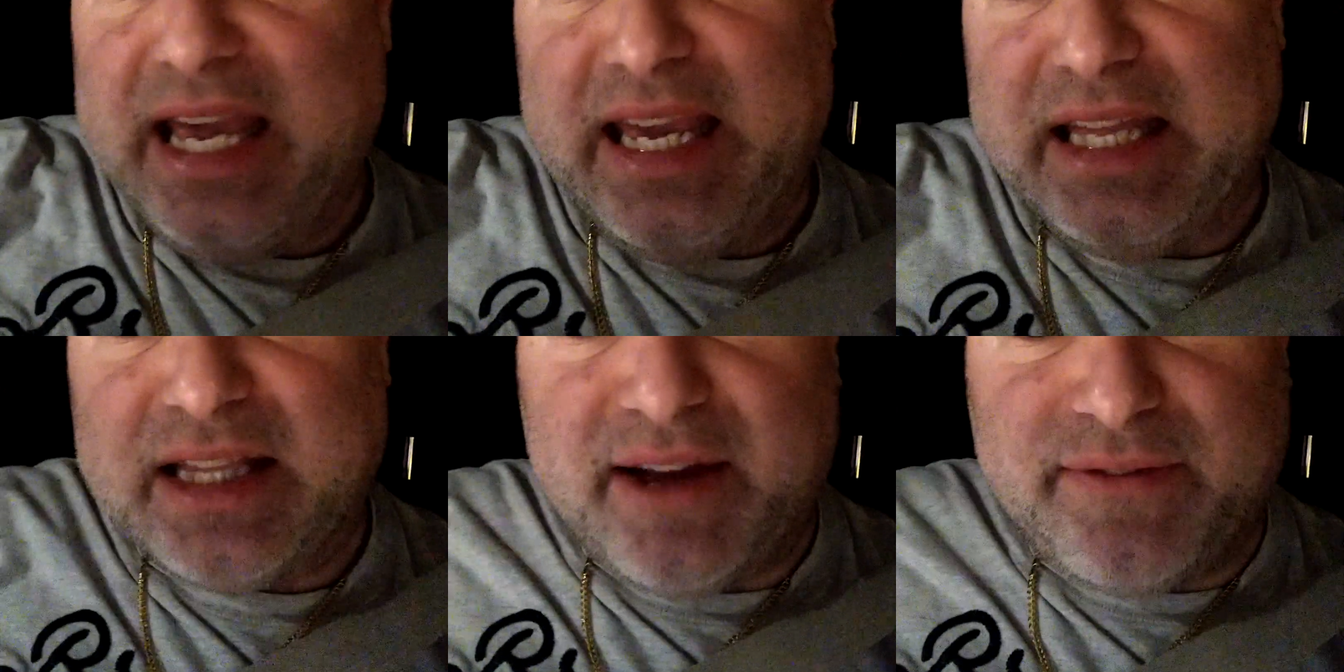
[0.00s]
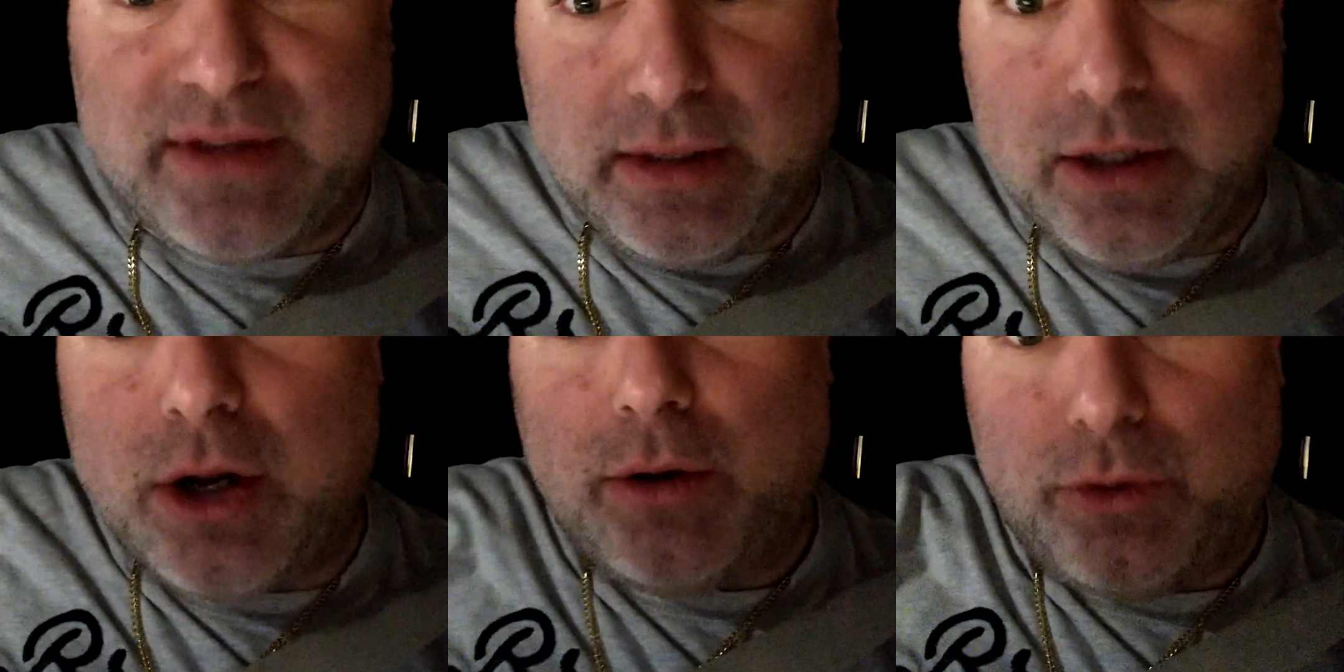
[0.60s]
He left,
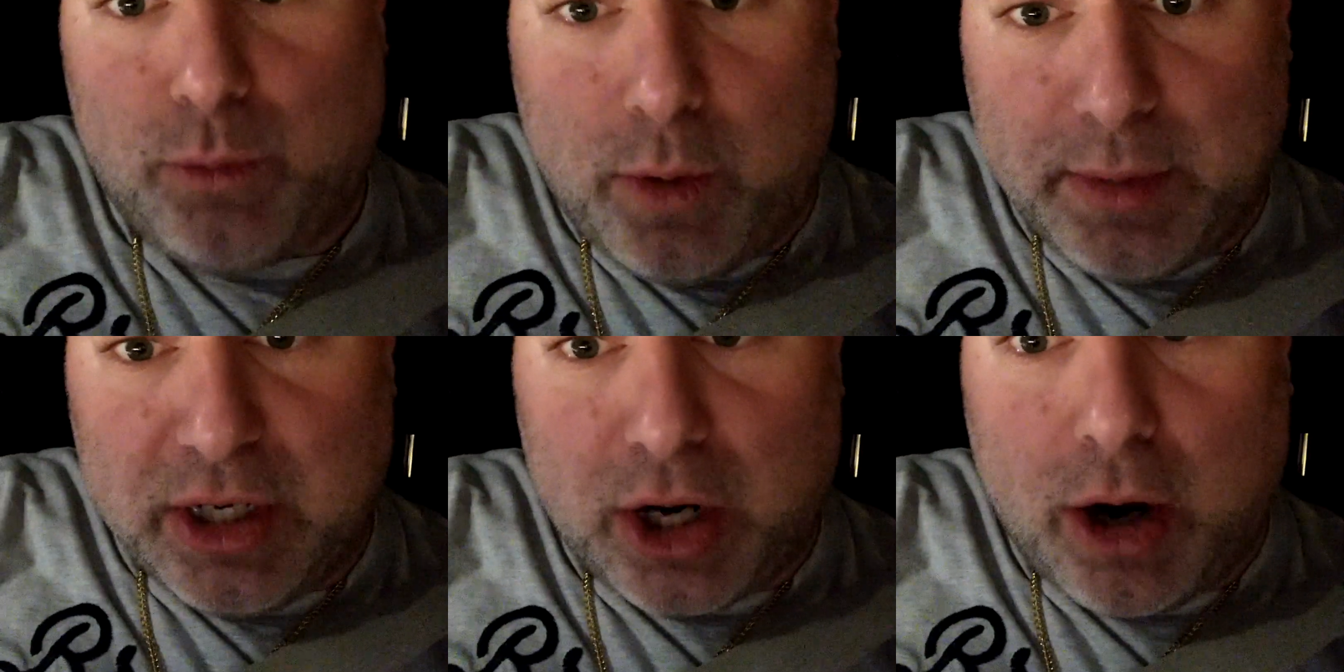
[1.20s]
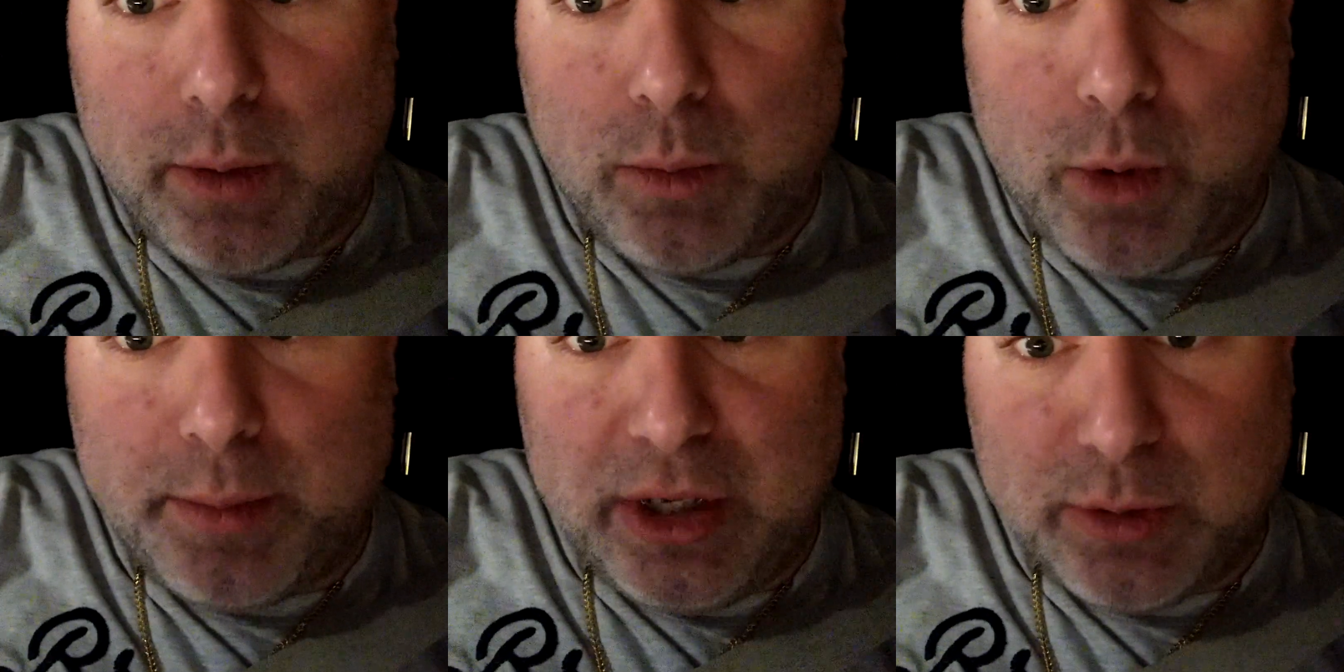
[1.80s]
you know, the woman, the current
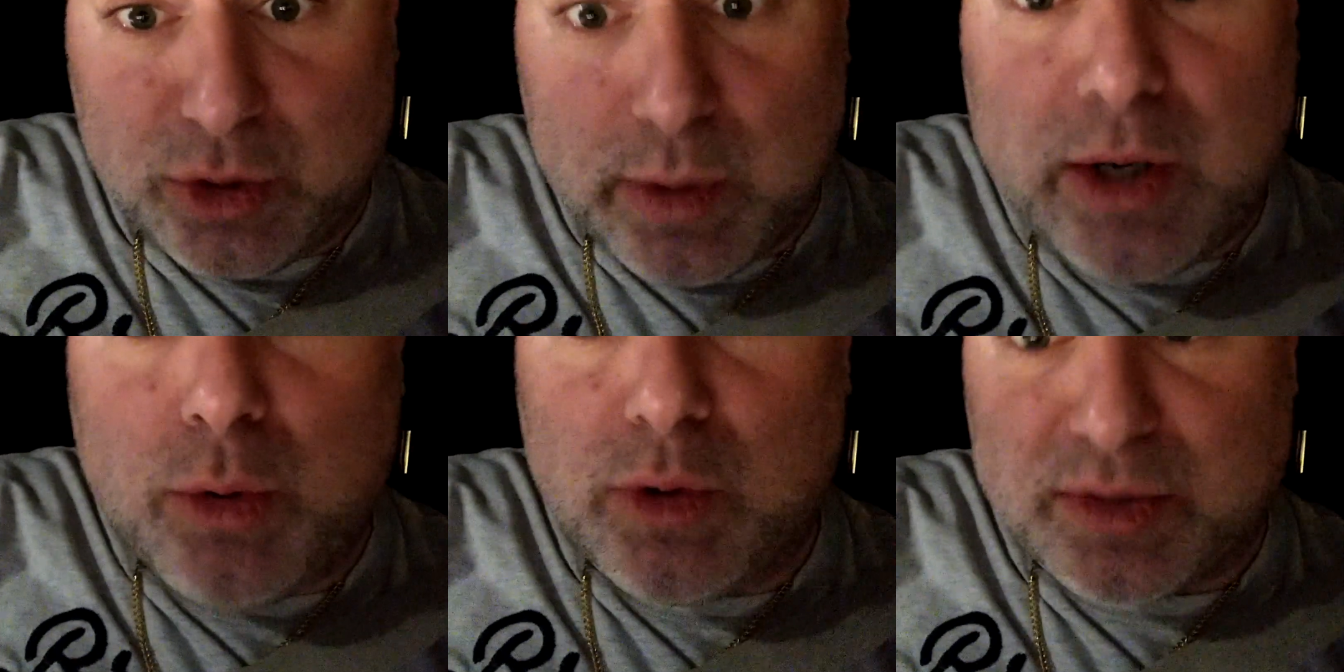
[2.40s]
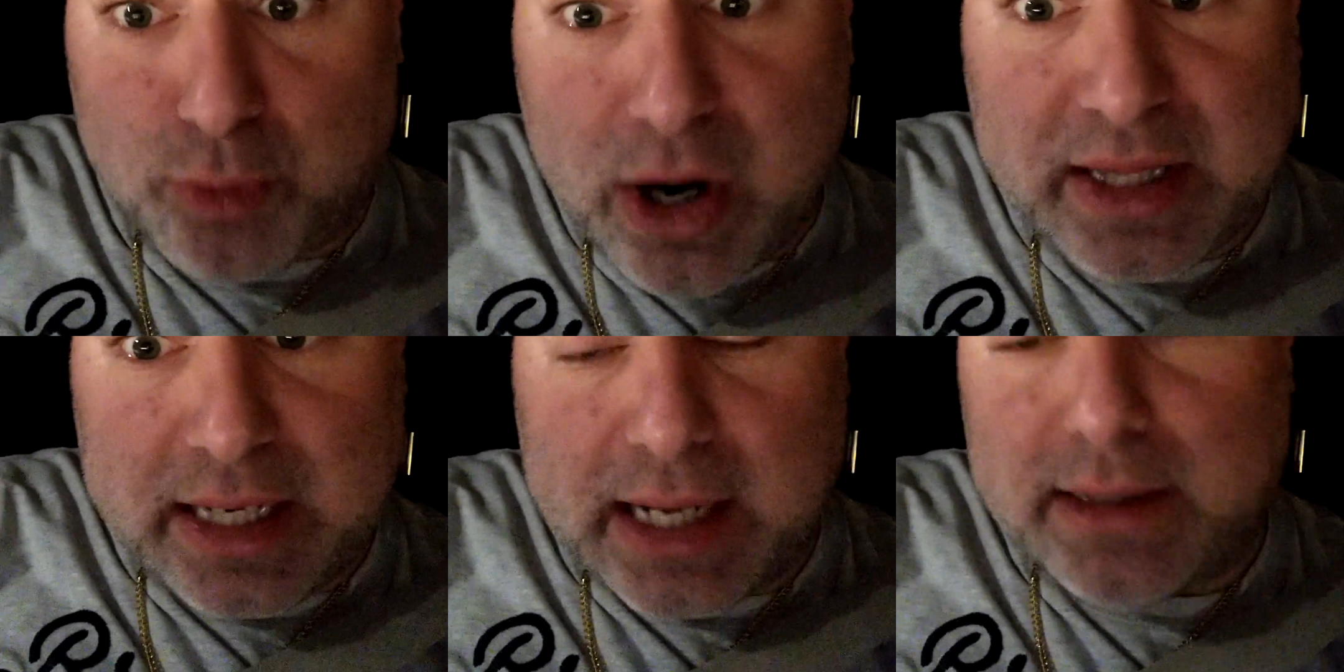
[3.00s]
woman he was with who was
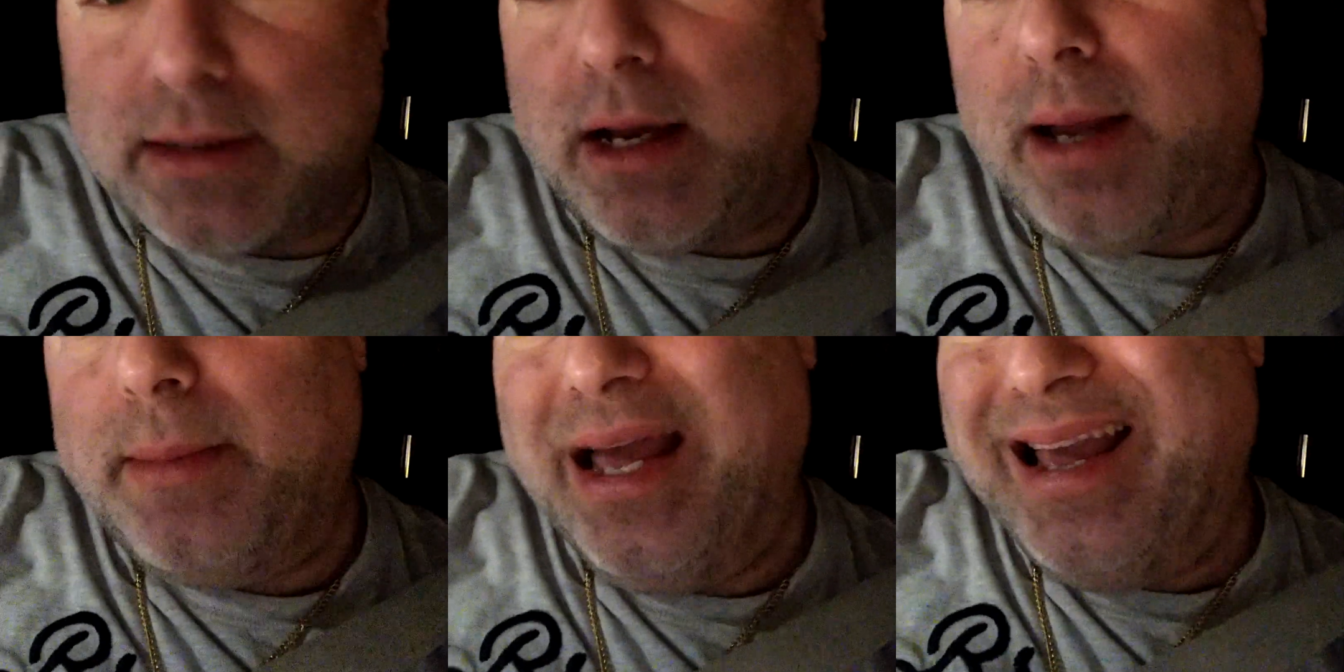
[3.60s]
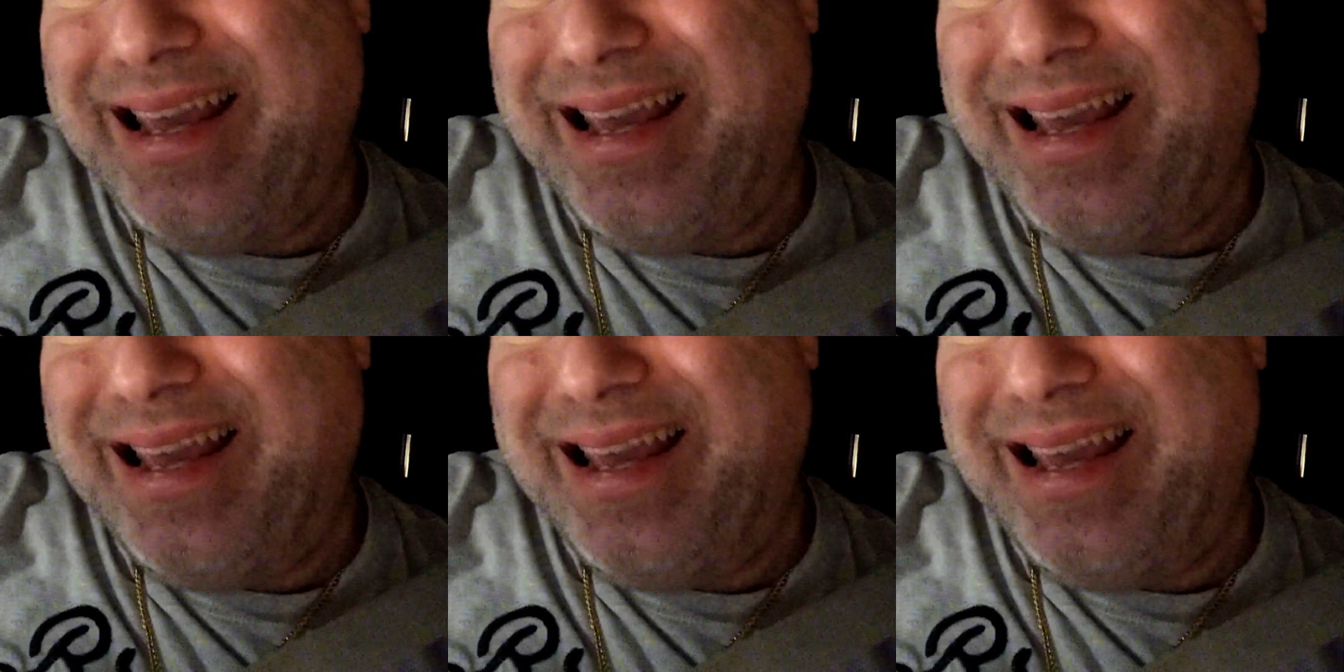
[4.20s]
pregnant at the time.